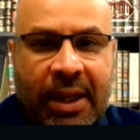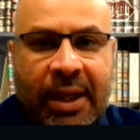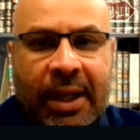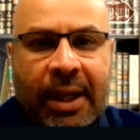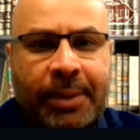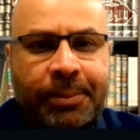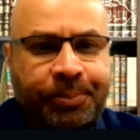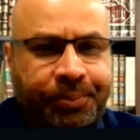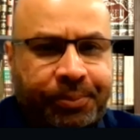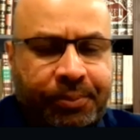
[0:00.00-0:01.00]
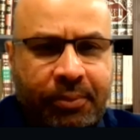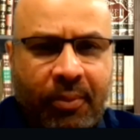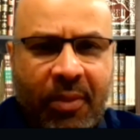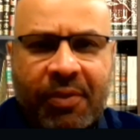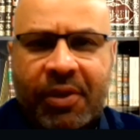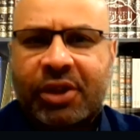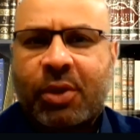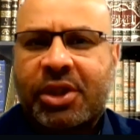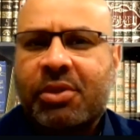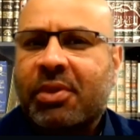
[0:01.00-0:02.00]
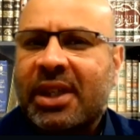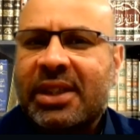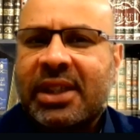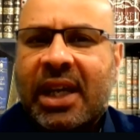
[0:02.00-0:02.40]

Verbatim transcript: Um, first question was,